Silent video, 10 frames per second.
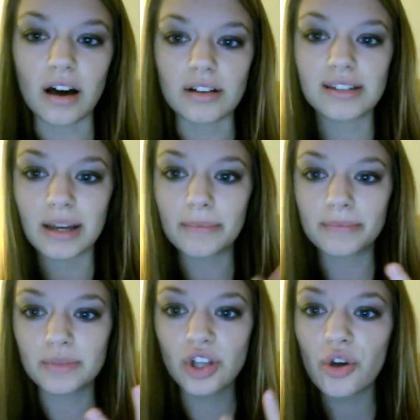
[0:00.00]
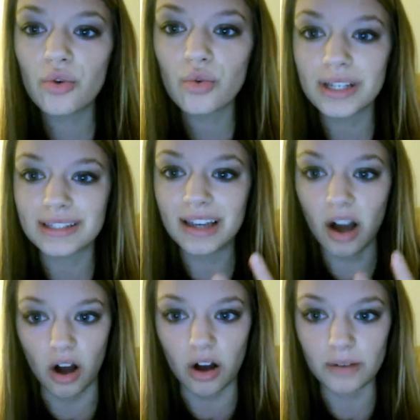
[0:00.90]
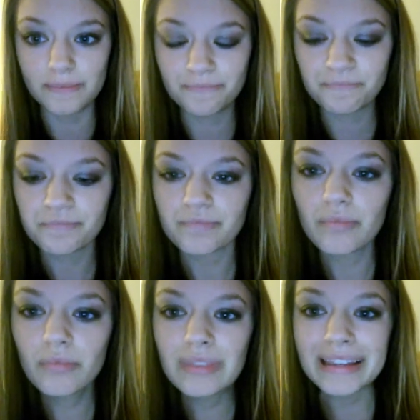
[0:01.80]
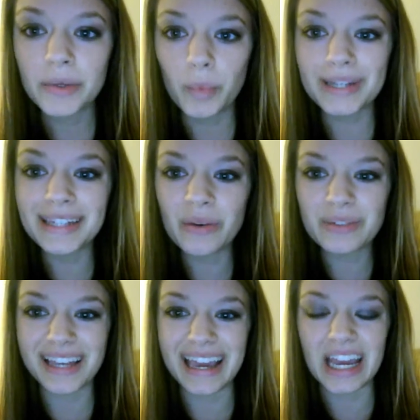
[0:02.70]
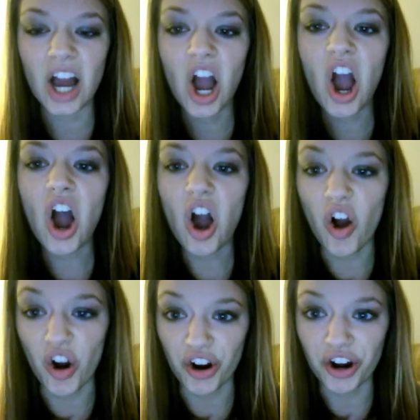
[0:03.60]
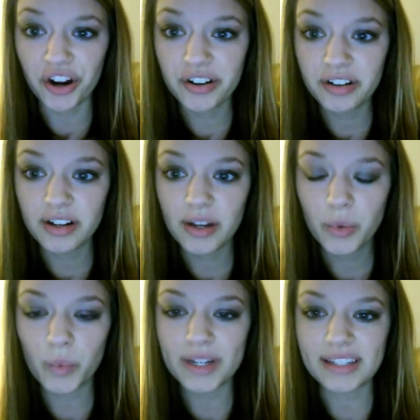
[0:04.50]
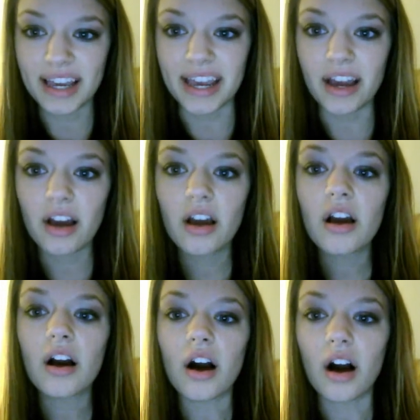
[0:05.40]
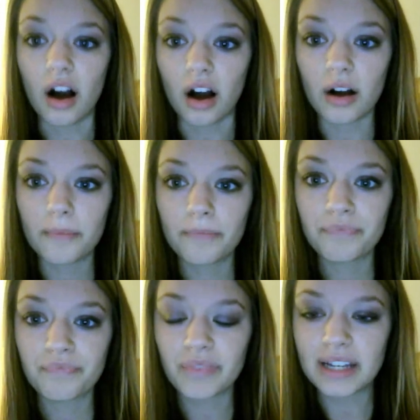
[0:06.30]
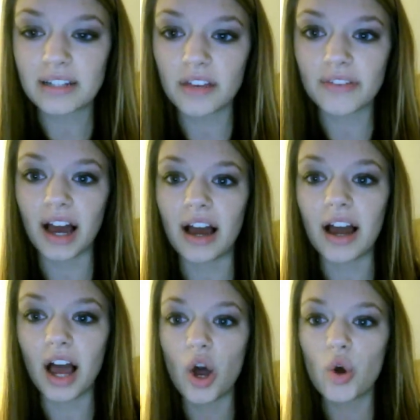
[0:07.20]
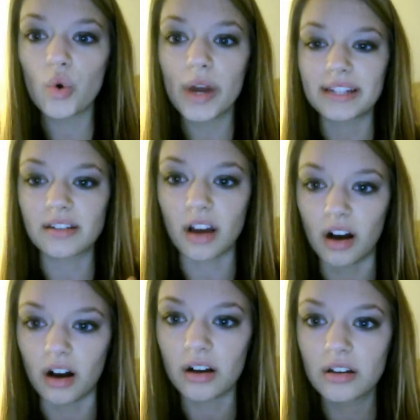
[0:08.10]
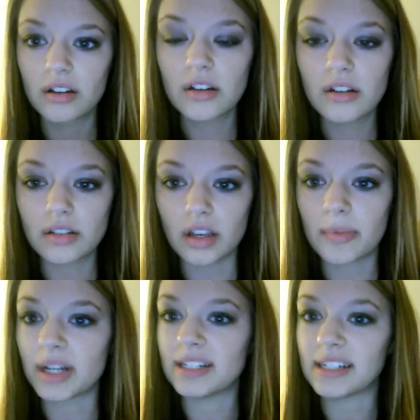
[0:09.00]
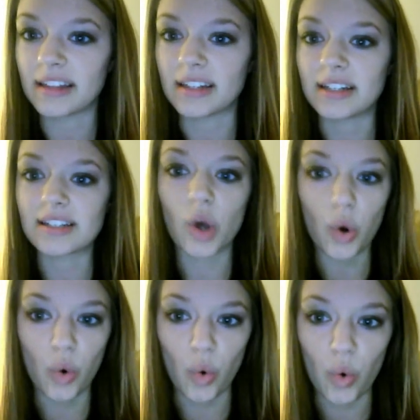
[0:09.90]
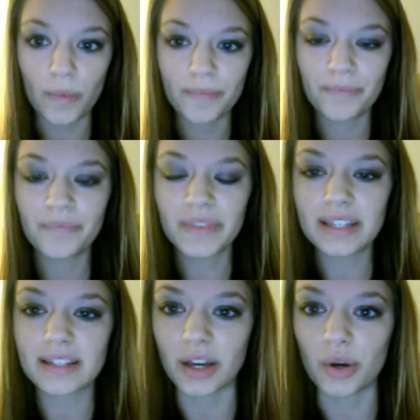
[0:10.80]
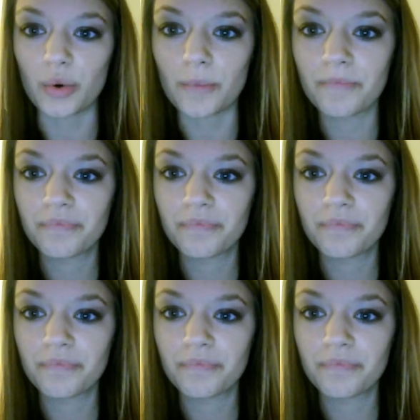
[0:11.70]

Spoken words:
Step 2 is the R. We don't say R. We say ah. So you've got O and R. So you put it together and it's O. So